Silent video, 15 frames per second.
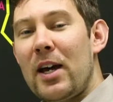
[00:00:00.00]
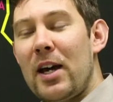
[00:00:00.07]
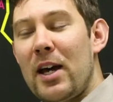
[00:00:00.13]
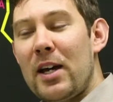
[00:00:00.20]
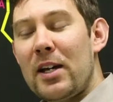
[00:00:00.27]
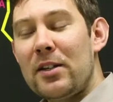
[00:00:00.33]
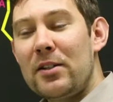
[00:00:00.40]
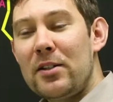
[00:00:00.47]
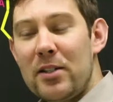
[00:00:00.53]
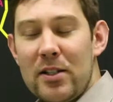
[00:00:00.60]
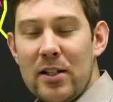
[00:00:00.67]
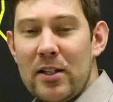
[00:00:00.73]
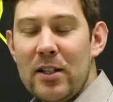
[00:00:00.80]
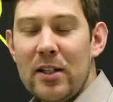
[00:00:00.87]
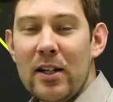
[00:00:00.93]
And
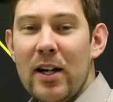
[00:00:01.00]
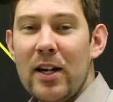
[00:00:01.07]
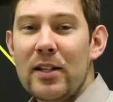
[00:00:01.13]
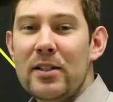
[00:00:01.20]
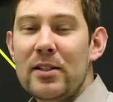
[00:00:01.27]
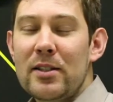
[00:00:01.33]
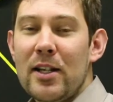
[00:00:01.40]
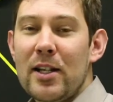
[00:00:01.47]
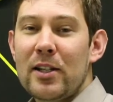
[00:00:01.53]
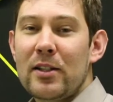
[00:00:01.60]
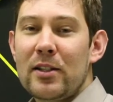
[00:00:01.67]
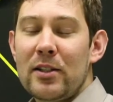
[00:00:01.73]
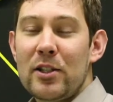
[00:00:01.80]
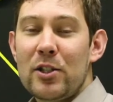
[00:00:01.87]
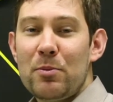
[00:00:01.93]
this indicates
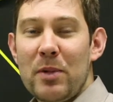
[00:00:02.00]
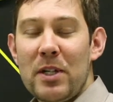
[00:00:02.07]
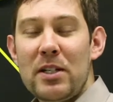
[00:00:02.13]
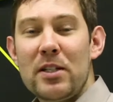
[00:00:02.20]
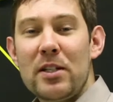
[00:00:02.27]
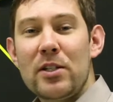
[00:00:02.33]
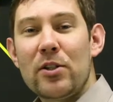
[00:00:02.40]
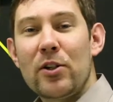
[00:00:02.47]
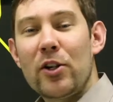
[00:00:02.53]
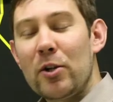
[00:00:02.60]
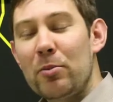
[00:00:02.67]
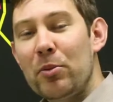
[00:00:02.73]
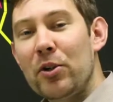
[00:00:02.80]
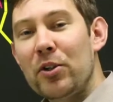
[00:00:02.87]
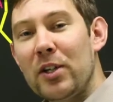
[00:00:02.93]
that these species are
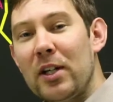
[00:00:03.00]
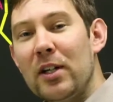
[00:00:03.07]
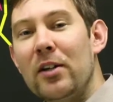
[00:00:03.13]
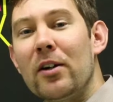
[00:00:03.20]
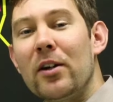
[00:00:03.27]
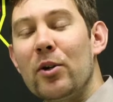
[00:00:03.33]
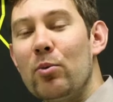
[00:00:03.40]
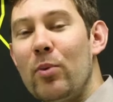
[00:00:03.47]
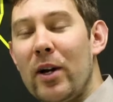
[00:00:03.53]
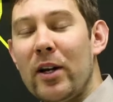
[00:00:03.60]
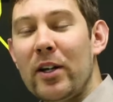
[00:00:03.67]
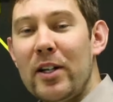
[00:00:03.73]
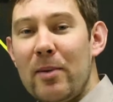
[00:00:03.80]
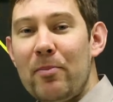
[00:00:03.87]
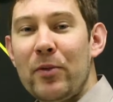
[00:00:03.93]
not particularly well
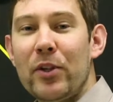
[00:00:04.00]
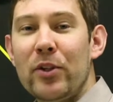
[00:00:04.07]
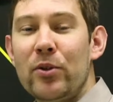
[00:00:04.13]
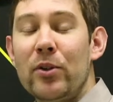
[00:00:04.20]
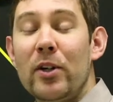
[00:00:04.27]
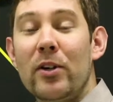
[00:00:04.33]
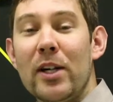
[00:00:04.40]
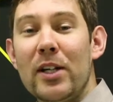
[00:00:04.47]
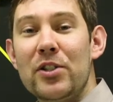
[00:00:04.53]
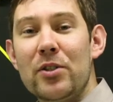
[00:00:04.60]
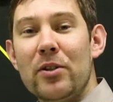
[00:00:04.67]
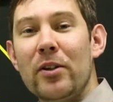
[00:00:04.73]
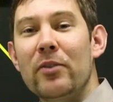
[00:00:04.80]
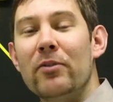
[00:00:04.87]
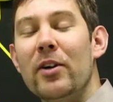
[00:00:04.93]
adapted to their
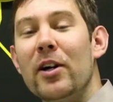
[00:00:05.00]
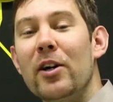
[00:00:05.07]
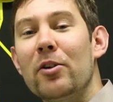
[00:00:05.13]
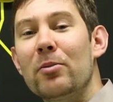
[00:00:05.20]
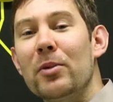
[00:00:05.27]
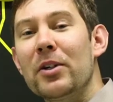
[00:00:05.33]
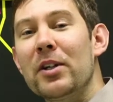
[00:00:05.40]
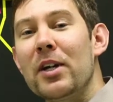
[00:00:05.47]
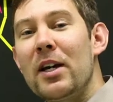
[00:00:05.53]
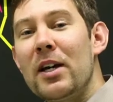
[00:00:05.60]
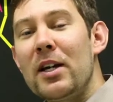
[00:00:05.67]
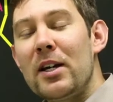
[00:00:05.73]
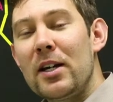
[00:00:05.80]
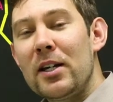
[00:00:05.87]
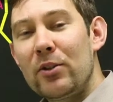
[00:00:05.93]
natural environment.
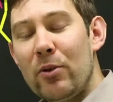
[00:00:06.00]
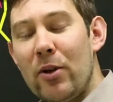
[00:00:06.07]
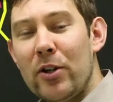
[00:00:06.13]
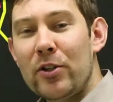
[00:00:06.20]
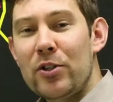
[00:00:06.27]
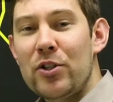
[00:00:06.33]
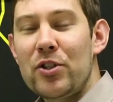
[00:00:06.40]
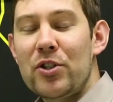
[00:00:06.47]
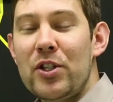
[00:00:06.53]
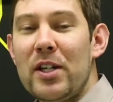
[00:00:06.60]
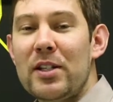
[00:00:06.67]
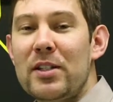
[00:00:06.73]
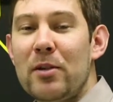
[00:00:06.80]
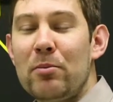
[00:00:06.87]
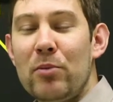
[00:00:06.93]
It rather
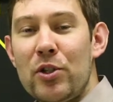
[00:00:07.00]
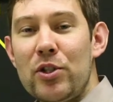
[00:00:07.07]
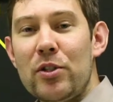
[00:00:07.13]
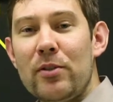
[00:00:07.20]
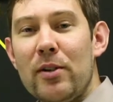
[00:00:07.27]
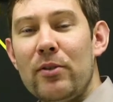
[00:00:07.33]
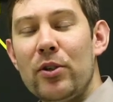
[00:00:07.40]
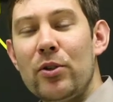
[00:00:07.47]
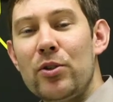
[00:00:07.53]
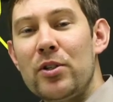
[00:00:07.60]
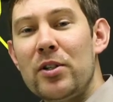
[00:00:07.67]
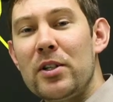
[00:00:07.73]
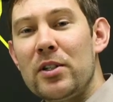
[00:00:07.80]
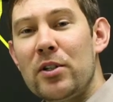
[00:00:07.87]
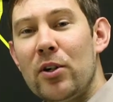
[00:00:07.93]
suggests that mature
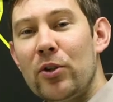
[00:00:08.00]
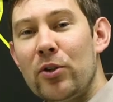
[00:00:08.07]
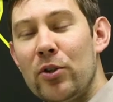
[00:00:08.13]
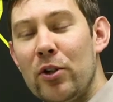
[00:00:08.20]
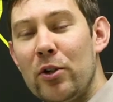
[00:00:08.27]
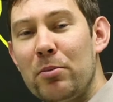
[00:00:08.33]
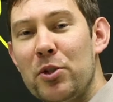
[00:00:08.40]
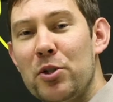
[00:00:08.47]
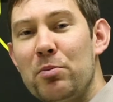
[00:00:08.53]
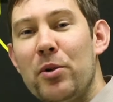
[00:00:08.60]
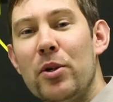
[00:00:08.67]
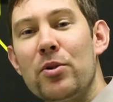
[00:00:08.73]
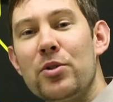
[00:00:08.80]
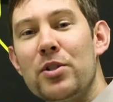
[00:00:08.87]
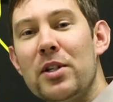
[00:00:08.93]
evolution is an autonomous
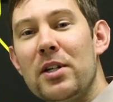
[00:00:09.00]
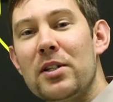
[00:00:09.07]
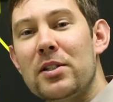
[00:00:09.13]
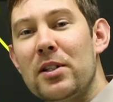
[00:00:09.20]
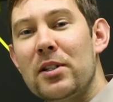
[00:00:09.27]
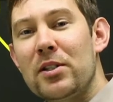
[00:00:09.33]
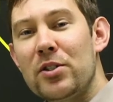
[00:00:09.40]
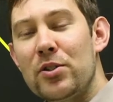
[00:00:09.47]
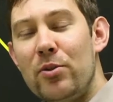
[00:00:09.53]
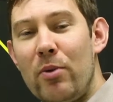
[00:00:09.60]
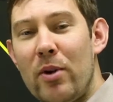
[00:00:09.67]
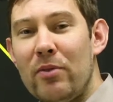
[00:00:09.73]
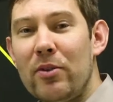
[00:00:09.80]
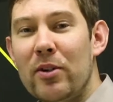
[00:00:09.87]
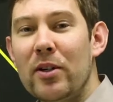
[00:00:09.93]
process that is
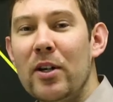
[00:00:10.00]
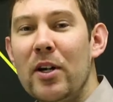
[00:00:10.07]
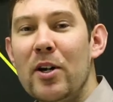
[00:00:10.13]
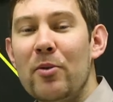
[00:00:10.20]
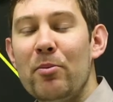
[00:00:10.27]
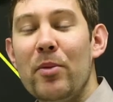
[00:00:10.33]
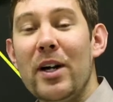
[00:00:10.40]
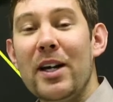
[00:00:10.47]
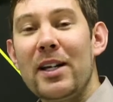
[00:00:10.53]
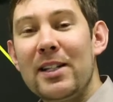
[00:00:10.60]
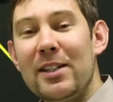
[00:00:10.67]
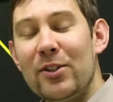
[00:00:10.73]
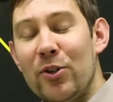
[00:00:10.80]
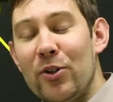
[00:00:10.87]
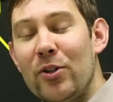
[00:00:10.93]
driven by
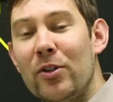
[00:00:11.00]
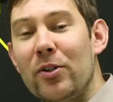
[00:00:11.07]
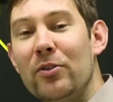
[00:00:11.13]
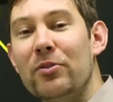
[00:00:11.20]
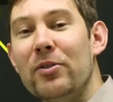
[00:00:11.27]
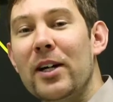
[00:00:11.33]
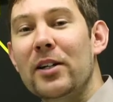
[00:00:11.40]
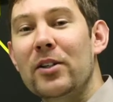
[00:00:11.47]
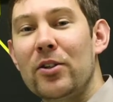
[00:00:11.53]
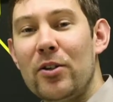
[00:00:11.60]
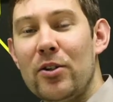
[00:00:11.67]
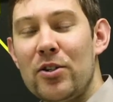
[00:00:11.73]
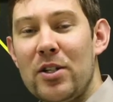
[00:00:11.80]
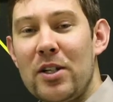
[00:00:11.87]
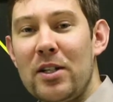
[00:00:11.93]
internal
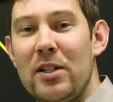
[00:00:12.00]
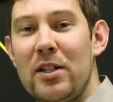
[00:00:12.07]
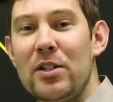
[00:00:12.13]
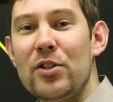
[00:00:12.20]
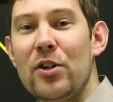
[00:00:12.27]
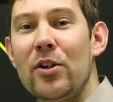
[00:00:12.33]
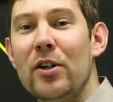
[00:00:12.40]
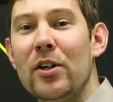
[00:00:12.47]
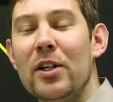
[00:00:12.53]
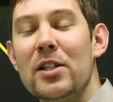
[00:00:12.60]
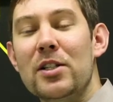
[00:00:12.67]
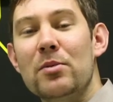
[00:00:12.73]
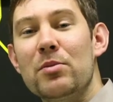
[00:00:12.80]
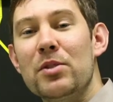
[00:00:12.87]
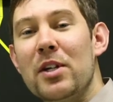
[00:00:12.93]
factors in these
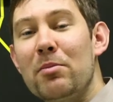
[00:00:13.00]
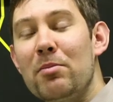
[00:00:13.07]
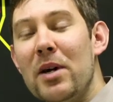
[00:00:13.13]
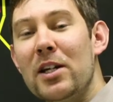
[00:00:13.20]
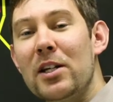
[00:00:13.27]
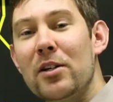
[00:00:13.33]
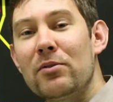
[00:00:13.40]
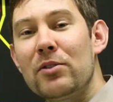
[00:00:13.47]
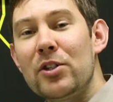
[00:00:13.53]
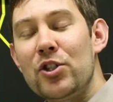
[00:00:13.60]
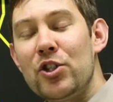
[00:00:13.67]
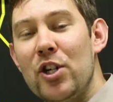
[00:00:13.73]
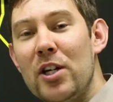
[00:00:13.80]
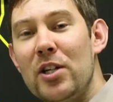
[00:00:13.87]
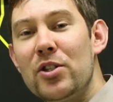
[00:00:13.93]
organisms, that many of the
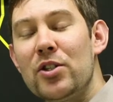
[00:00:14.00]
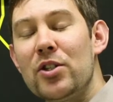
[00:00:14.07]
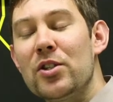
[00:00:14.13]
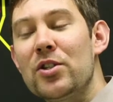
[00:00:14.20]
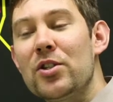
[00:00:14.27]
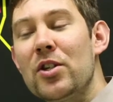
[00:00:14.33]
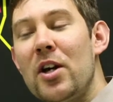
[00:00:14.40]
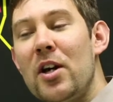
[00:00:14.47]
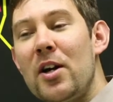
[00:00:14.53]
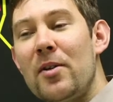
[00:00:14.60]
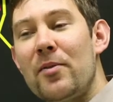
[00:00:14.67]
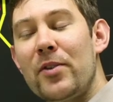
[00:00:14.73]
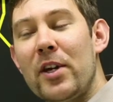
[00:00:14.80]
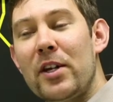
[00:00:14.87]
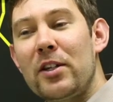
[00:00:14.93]
changes
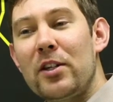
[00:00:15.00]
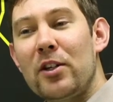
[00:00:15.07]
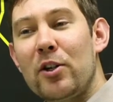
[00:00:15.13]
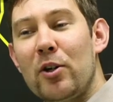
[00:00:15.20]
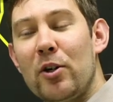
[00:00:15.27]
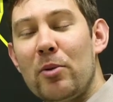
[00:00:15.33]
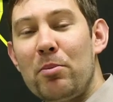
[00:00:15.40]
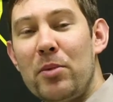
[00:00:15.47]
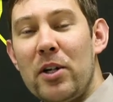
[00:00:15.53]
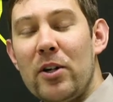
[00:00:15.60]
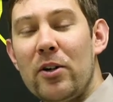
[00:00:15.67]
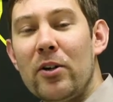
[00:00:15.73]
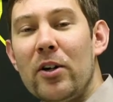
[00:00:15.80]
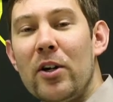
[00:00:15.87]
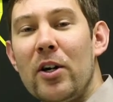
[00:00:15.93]
that
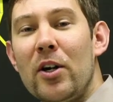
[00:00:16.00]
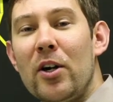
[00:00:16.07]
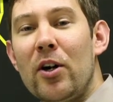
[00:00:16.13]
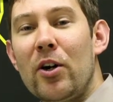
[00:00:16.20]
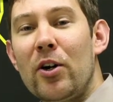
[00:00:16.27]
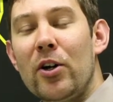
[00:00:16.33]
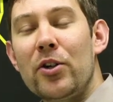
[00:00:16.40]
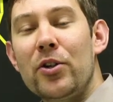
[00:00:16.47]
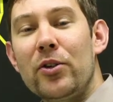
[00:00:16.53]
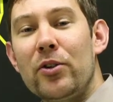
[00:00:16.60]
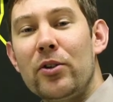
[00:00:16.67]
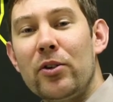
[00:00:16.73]
appear are not